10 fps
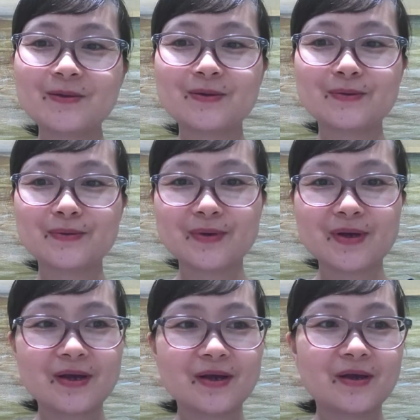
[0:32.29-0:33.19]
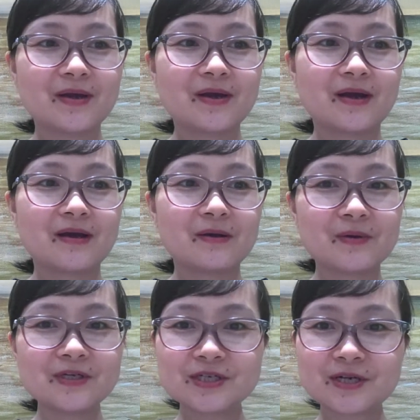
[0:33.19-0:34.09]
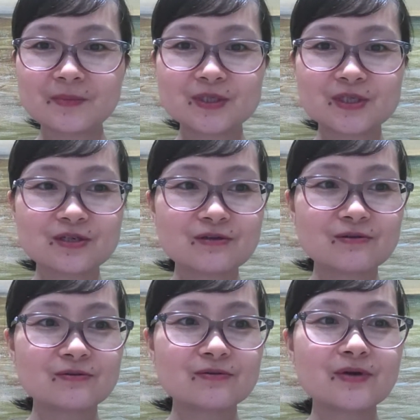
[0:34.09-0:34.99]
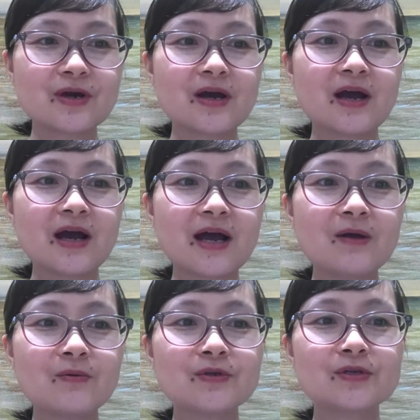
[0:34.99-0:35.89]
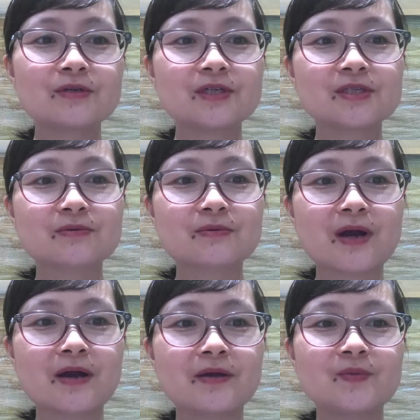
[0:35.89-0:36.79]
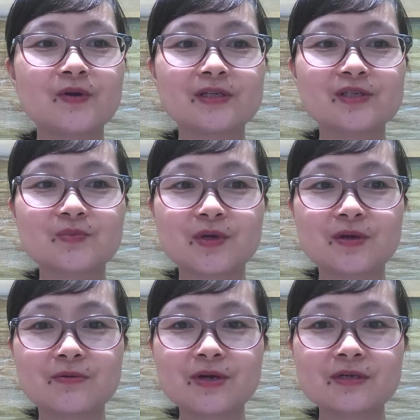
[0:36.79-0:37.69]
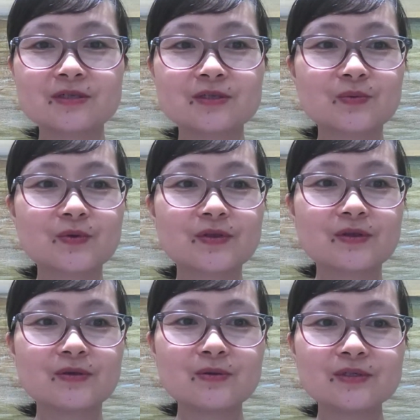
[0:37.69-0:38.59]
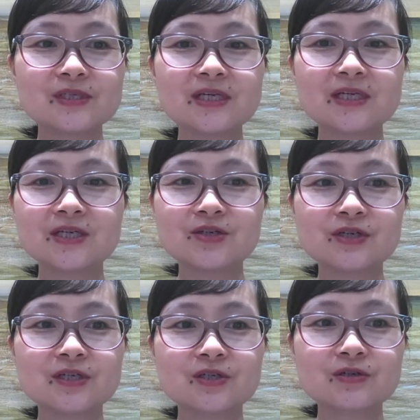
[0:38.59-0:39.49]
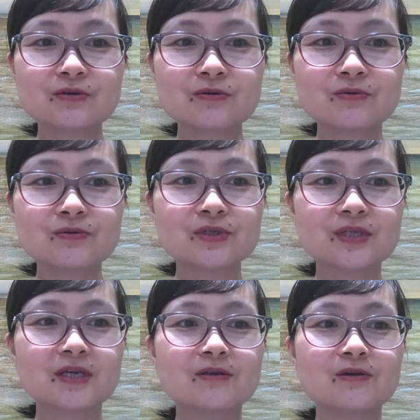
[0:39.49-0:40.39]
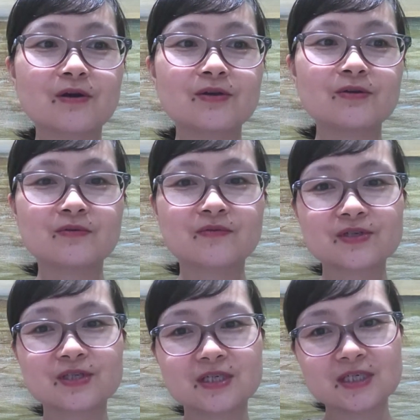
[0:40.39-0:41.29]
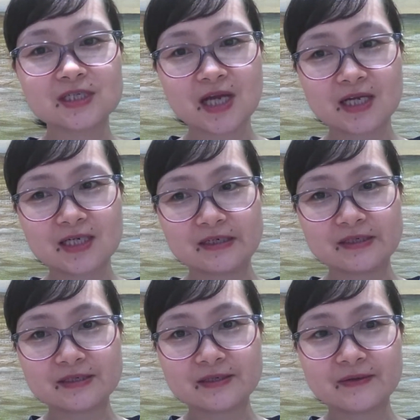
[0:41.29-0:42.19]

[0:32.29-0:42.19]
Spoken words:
you. Question number two, how would you describe your experience with using digital tools in your university studies?